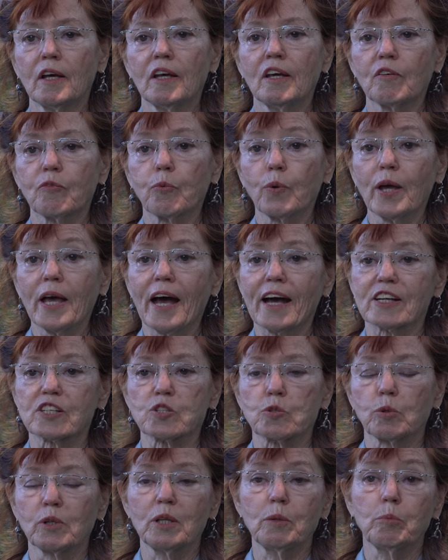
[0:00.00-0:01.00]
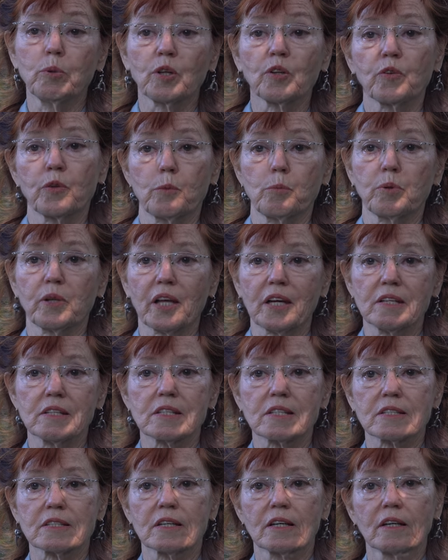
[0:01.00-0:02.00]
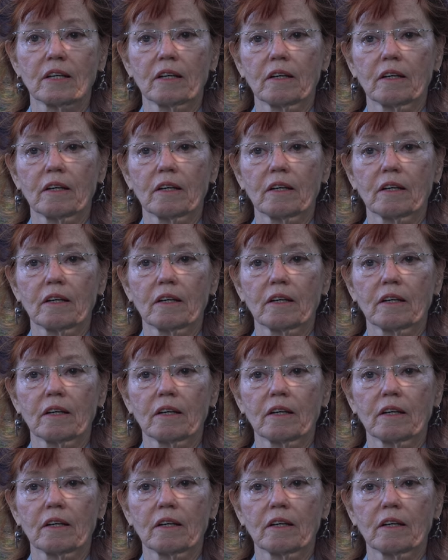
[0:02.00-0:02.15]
if we actually built the place.